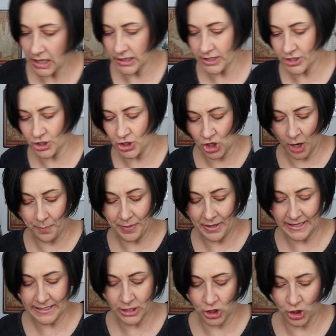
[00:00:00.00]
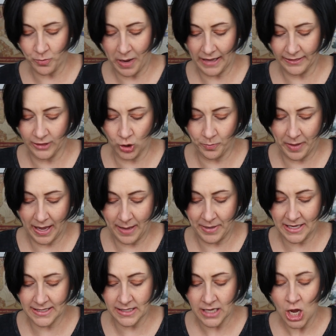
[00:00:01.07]
let's jump into my little
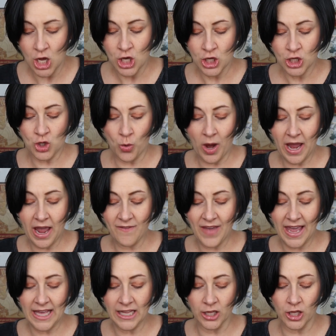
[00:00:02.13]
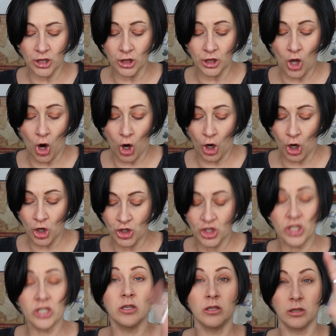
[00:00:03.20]
babies. So I have a
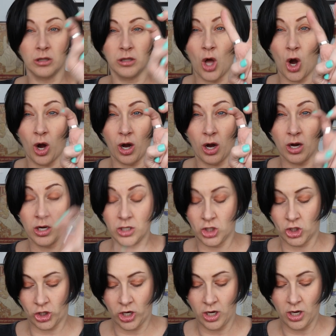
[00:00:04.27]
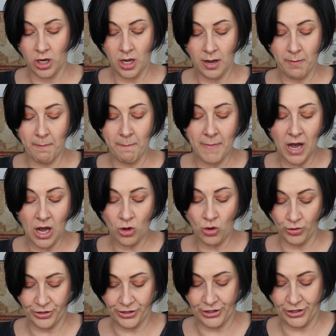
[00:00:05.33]
large, large
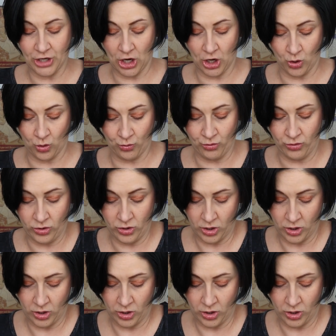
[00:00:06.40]
muggle stone.